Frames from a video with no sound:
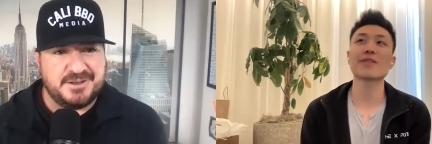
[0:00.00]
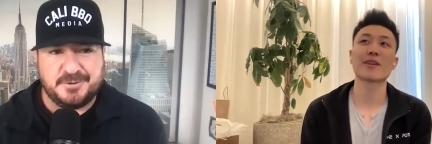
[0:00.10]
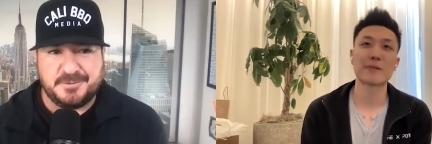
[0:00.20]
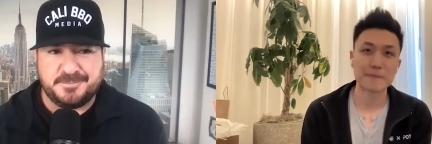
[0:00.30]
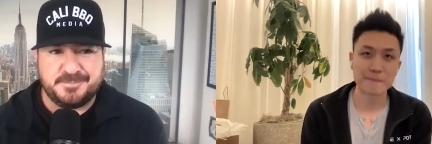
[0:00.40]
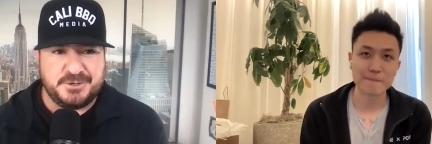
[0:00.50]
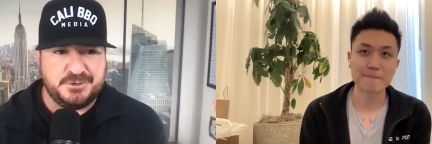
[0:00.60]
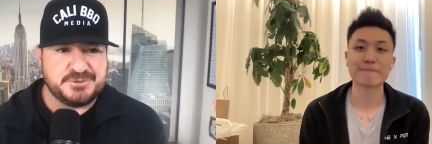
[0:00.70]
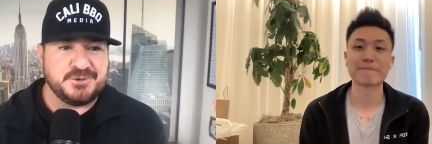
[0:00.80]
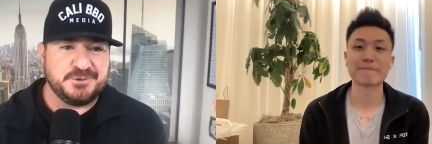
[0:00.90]
Speaker 1: no,
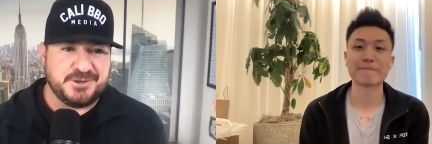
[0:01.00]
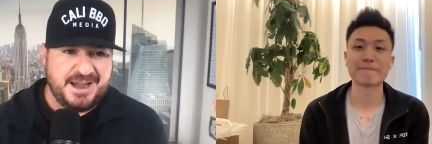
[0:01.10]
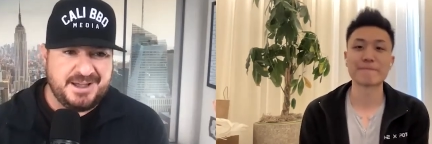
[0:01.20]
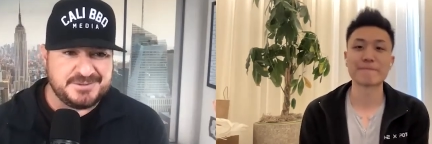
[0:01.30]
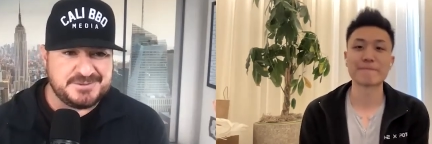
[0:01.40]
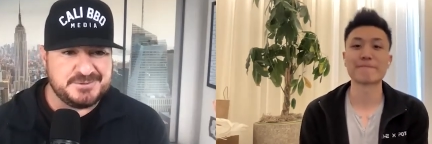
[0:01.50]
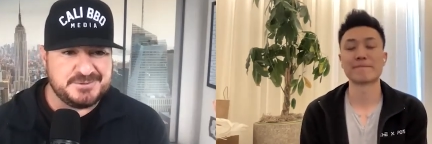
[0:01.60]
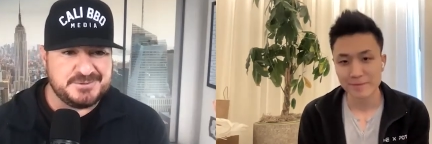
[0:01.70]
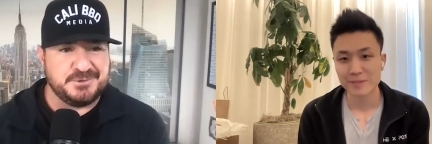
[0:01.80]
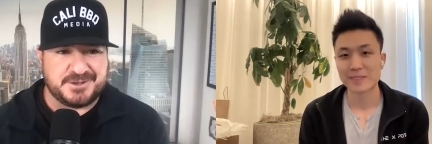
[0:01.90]
you sold your house, you
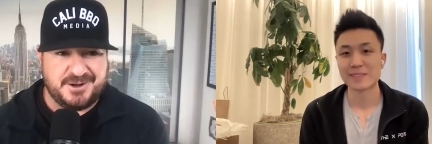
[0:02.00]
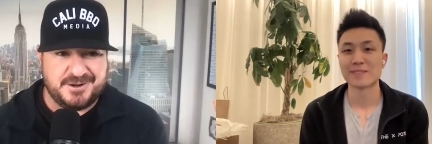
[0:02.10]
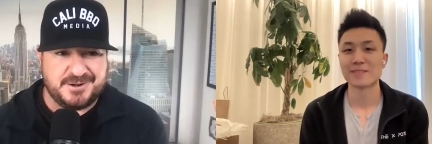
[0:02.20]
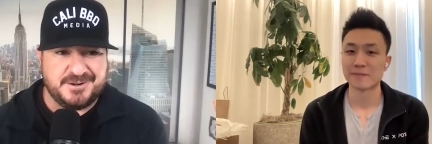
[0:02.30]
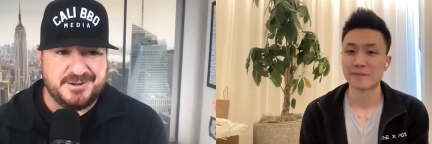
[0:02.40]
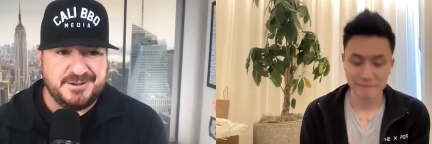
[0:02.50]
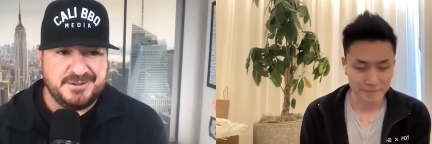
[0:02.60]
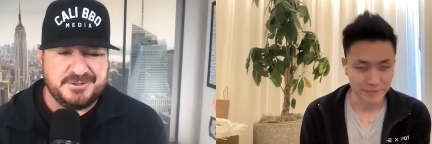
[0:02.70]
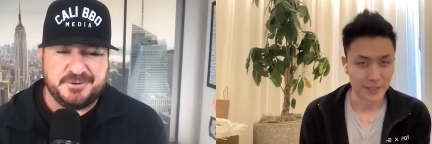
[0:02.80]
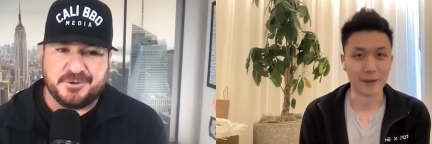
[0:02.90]
sold your car,
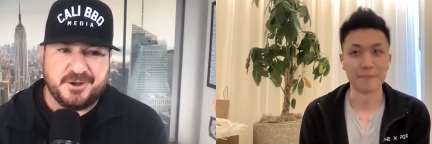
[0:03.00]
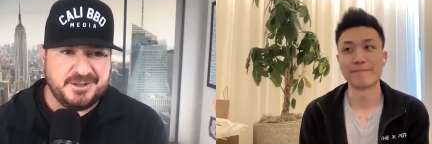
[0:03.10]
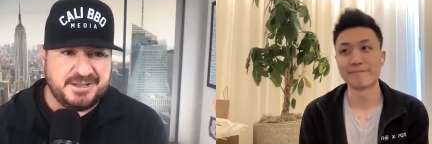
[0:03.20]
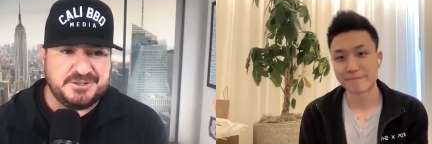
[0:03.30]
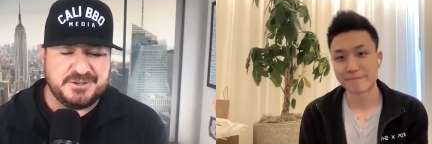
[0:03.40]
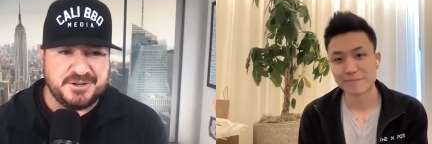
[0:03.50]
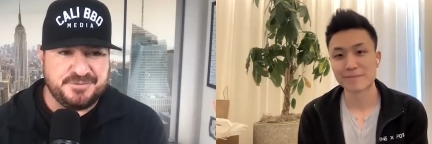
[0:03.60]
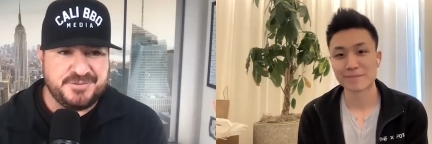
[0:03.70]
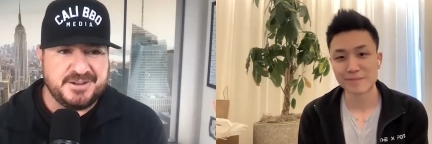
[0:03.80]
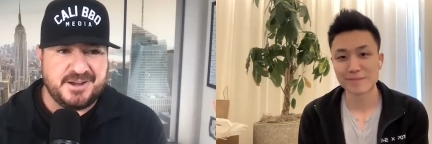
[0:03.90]
you're all in. You're going to
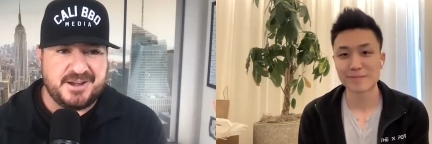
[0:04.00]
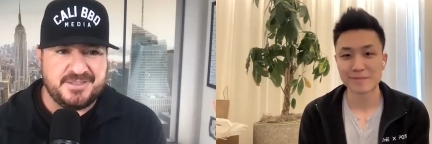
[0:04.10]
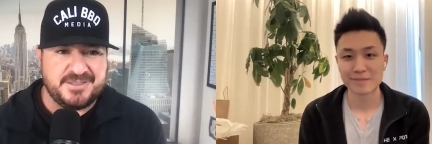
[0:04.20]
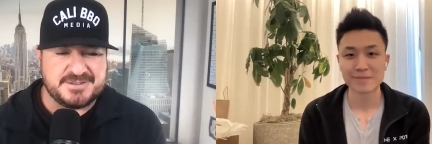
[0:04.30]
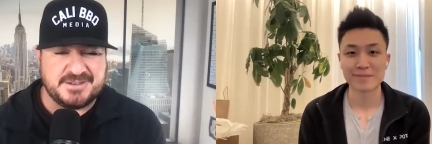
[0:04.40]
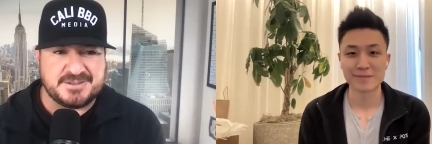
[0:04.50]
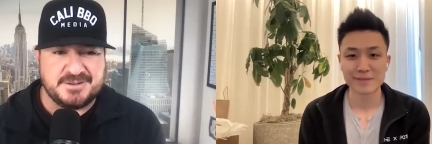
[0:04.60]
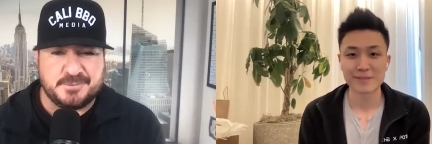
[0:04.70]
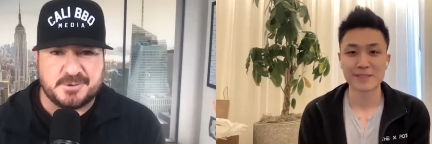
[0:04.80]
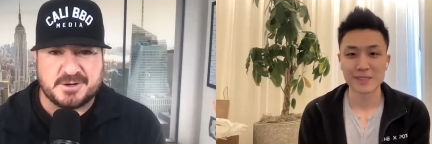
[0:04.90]
figure out how this thing's going
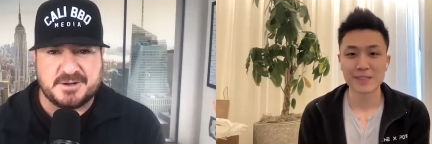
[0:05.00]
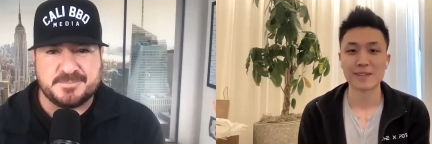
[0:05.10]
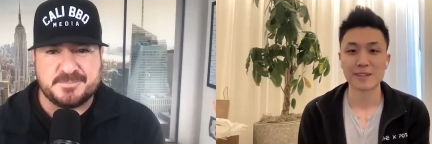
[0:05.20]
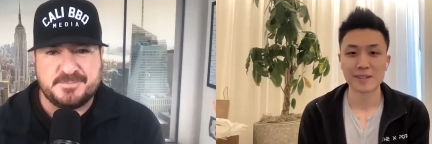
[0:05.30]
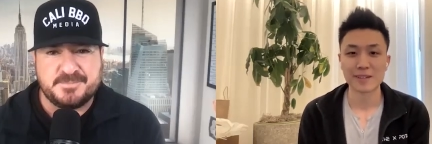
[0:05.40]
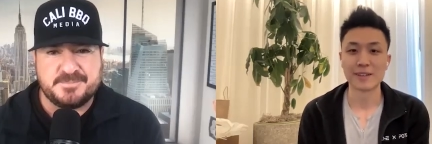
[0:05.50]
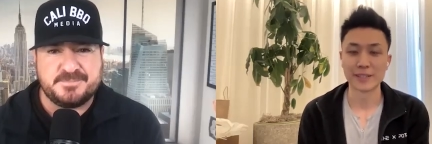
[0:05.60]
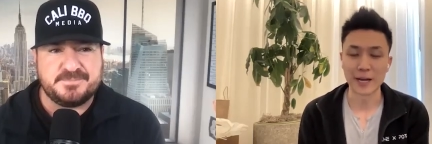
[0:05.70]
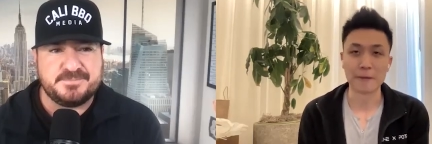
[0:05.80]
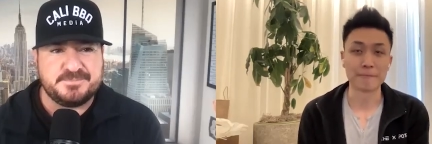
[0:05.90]
to work.
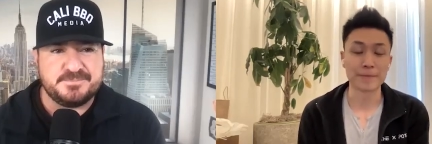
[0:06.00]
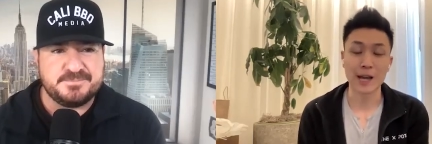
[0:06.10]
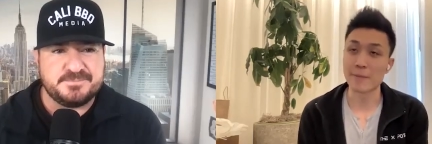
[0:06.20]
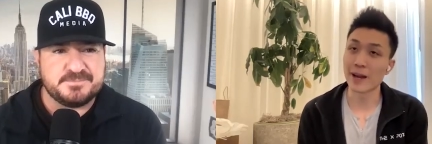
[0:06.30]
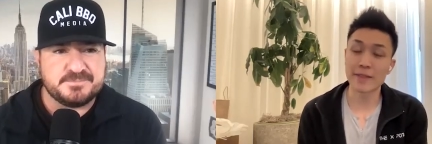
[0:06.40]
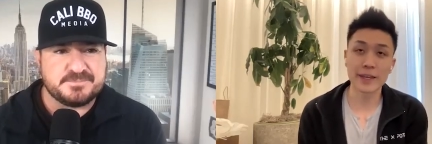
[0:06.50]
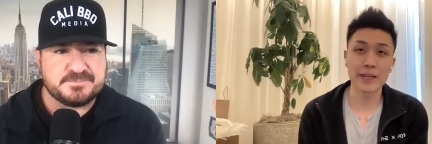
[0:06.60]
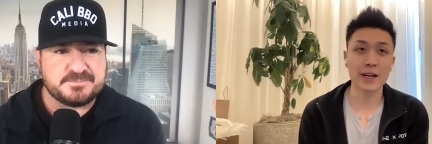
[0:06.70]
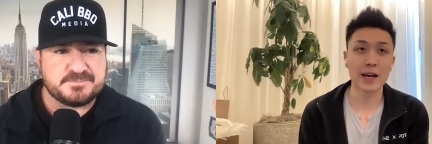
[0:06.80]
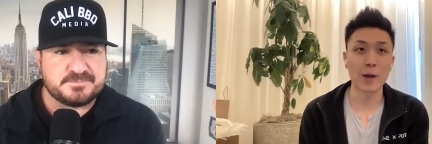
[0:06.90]
Speaker 2: Yeah. I mean, I
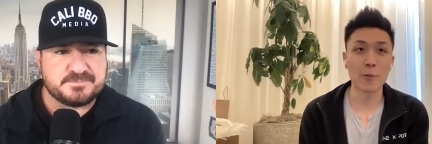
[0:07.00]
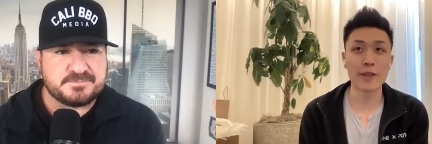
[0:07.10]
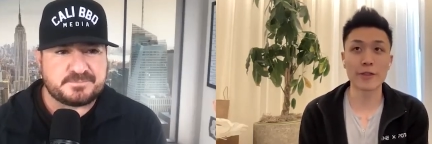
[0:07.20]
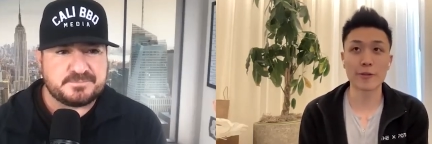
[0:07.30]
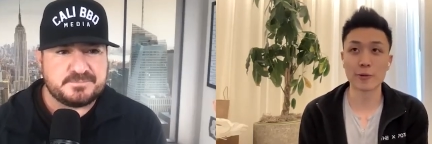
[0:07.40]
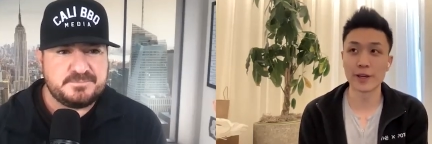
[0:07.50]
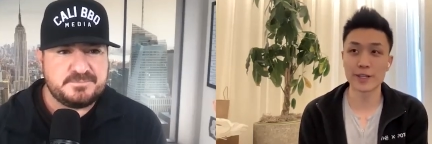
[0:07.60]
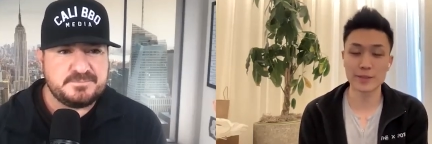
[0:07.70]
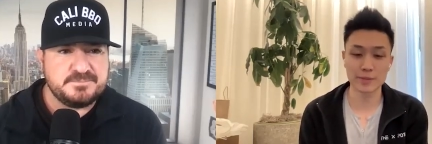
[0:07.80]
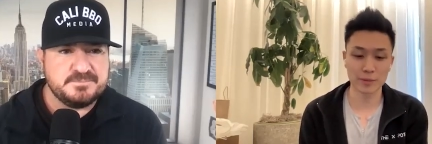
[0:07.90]
think I went through
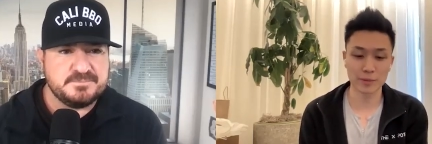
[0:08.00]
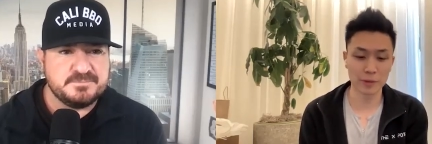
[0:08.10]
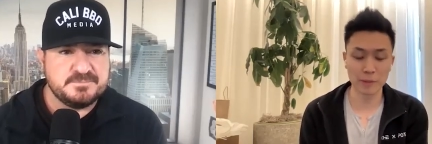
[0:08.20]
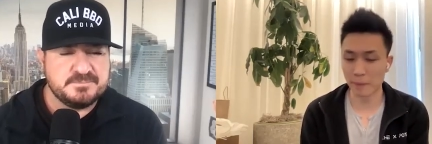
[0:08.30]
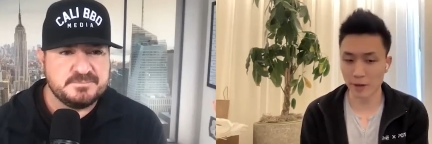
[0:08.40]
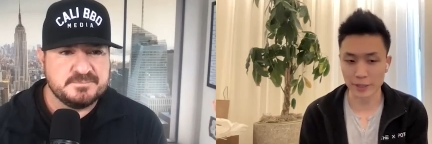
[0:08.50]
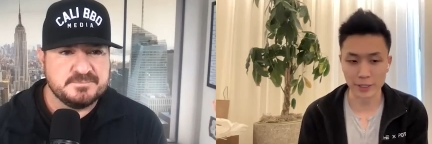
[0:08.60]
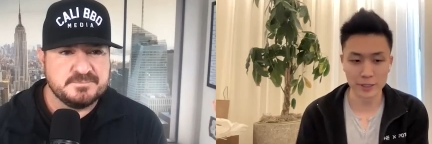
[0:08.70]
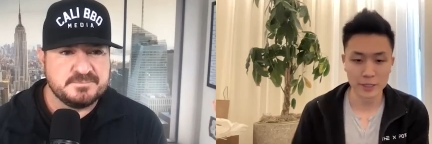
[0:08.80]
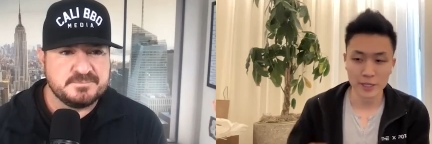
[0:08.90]
this with my
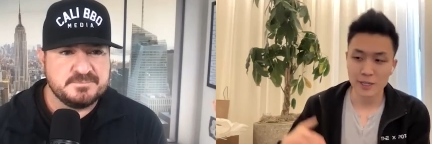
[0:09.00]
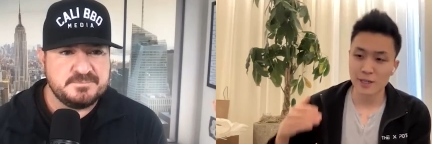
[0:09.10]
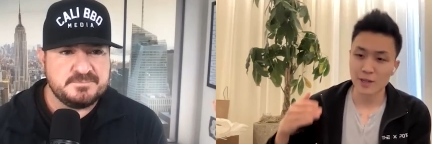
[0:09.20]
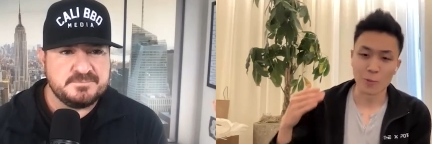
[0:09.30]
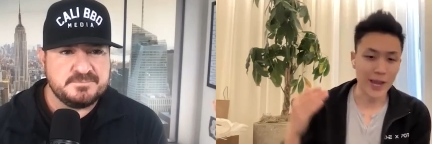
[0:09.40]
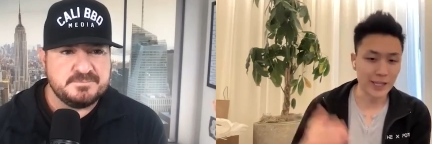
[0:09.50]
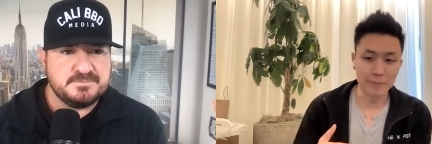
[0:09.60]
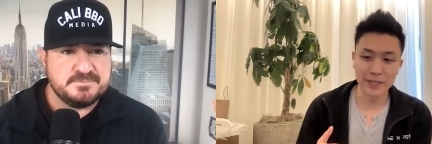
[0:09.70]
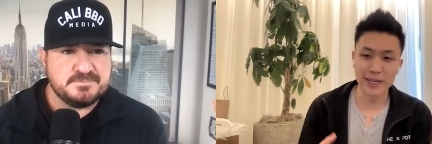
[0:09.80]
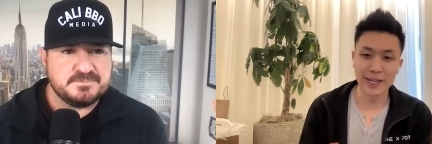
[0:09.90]
partner way in
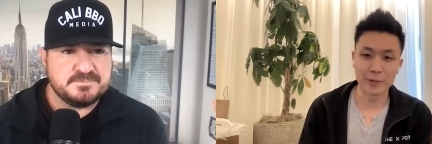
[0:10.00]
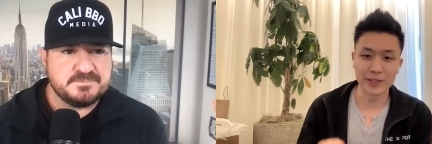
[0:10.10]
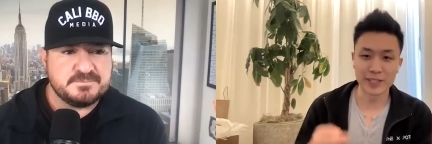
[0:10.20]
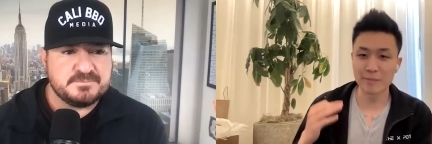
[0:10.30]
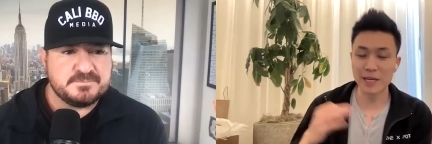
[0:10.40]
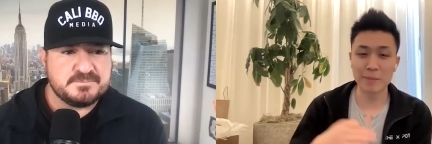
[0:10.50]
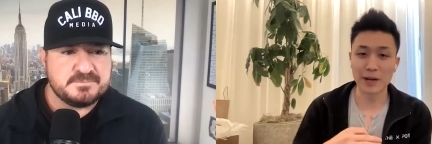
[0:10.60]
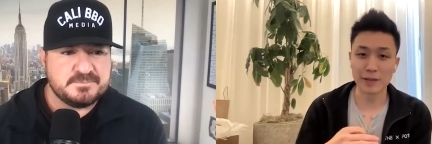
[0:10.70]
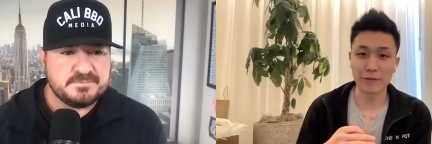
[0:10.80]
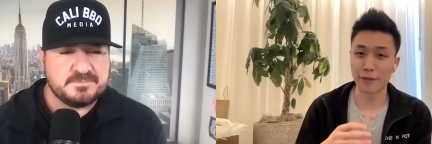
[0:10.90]
the beginning. We didn't make
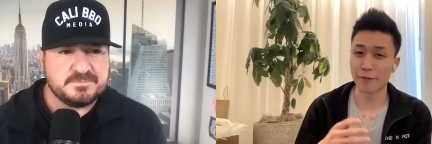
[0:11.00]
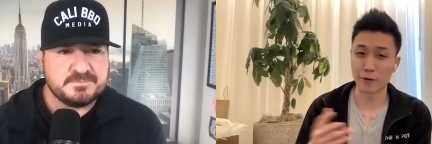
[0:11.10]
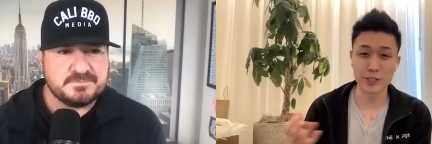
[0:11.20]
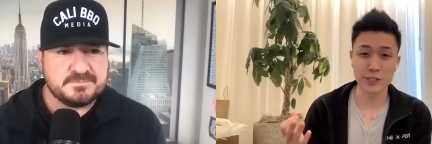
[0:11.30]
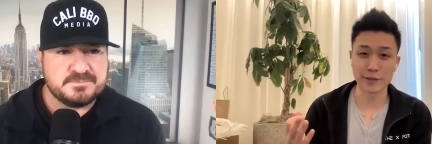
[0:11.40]
money for the first